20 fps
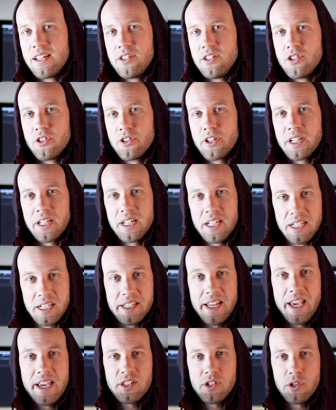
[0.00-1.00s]
during an
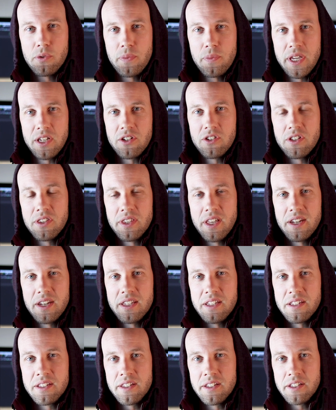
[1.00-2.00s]
exacerbation that
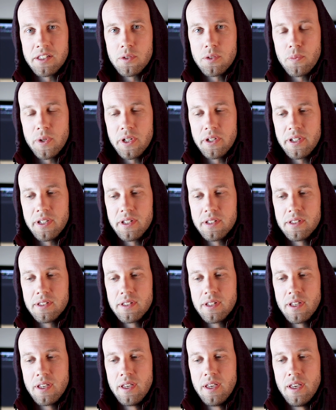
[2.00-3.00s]
he's
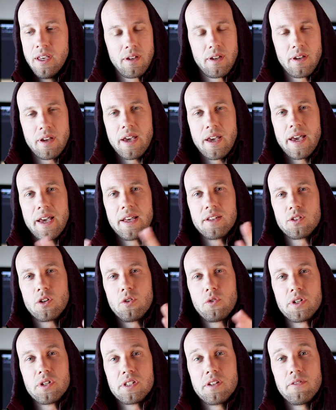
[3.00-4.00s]
experienced. As
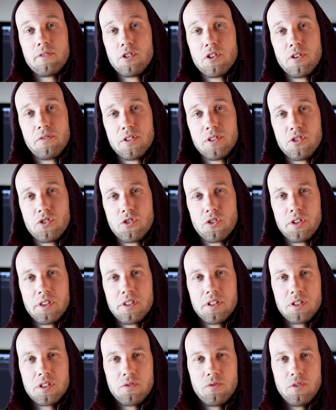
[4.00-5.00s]
always, if you have enjoyed
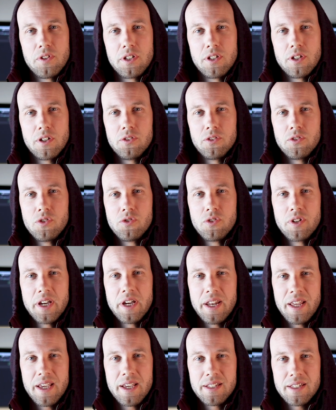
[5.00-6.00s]
this video, do
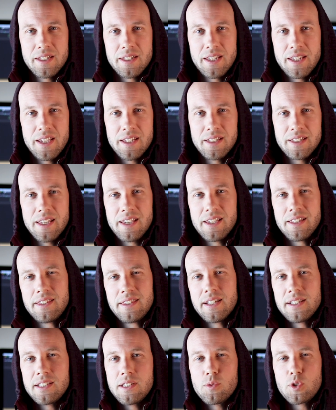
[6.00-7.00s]
not hesitate to hit
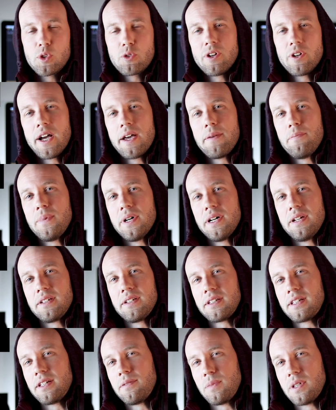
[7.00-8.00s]
that subscribe
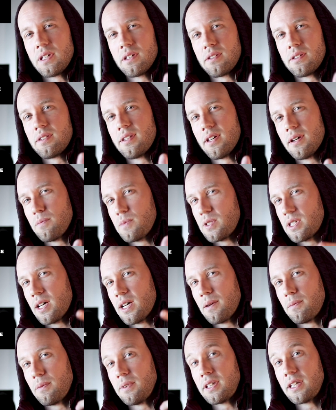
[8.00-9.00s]
button, give me a thumbs
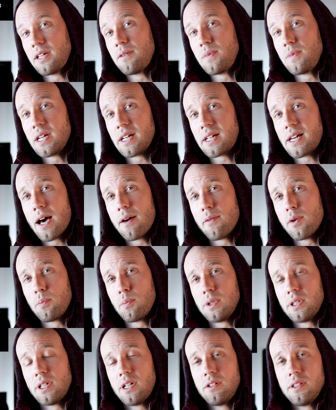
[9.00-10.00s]
up, leave me a comment
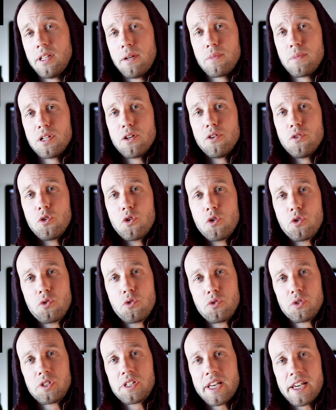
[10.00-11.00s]
below, let me know
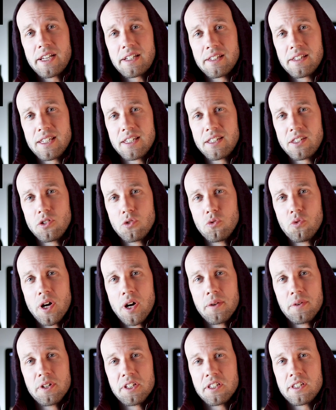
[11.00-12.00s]
whose technique you
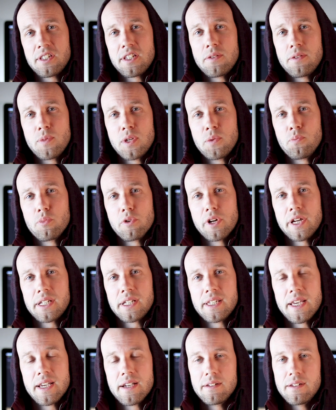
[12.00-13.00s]
want to see me
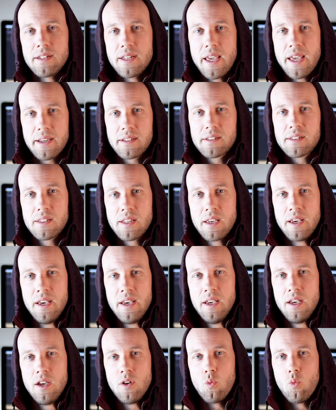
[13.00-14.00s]
break down next,
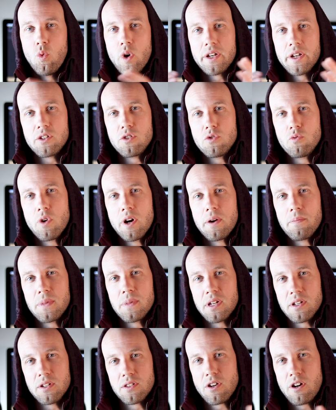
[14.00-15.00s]
what you want
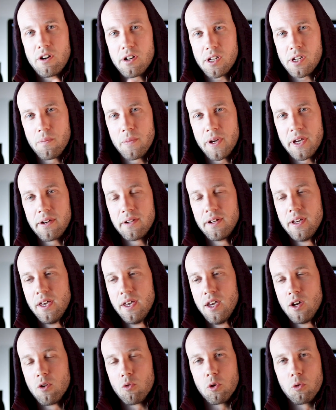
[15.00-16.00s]
me to talk about.
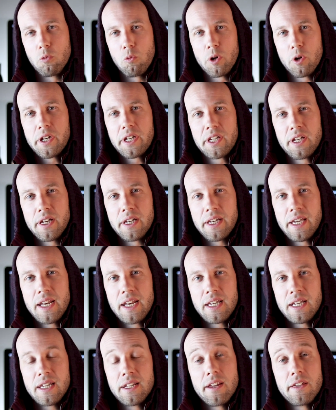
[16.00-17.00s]
We're working on
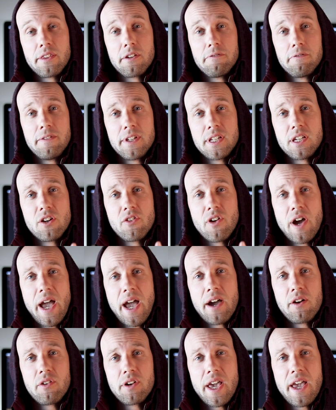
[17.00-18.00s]
getting another video
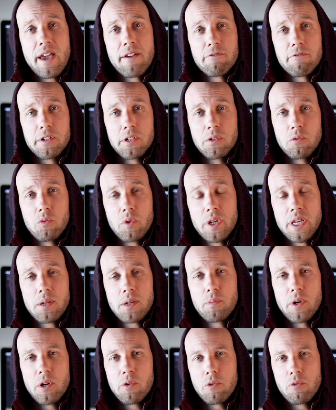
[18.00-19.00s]
out every
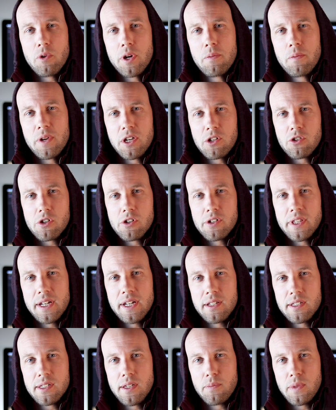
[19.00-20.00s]
week, but we want to make sure that
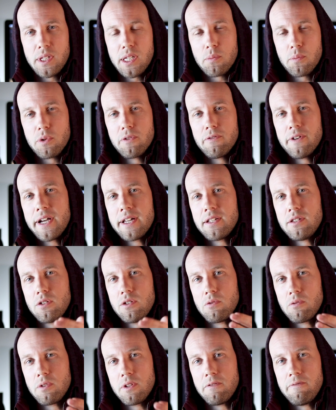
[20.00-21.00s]
it's something that provides
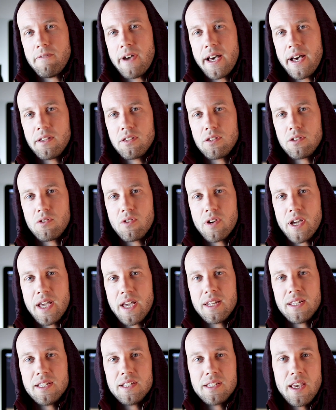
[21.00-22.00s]
you with value
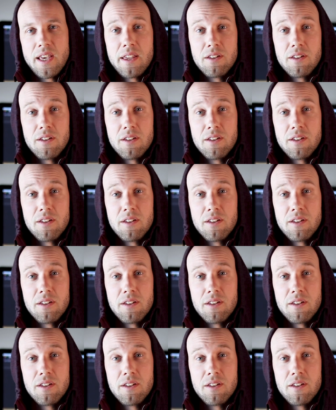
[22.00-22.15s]
and is